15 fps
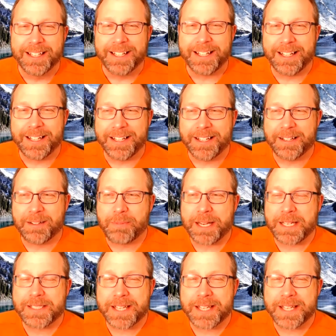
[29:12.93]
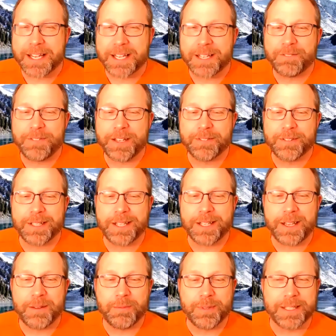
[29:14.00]
My second favorite
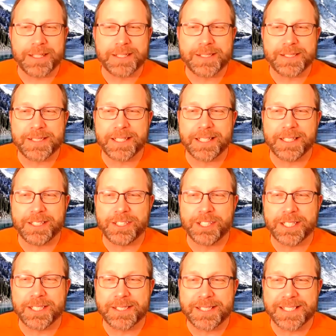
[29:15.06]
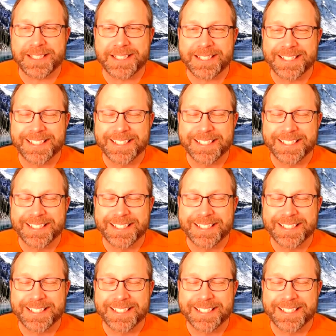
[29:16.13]
game is Genesis,